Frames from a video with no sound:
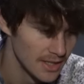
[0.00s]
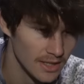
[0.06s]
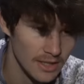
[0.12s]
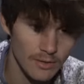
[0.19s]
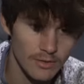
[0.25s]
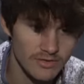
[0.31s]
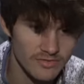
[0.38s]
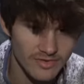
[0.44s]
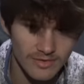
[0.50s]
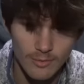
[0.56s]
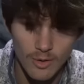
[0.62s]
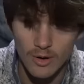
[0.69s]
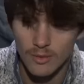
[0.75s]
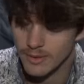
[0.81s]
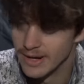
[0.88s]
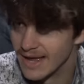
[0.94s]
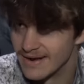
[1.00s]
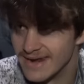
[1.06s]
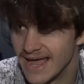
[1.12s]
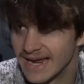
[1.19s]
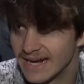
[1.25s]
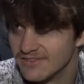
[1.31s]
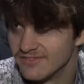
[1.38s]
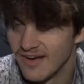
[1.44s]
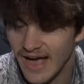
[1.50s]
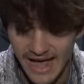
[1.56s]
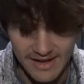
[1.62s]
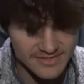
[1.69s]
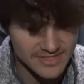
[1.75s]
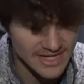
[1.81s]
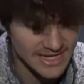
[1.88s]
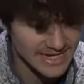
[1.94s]
going from what were we at,
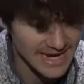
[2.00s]
-5 to like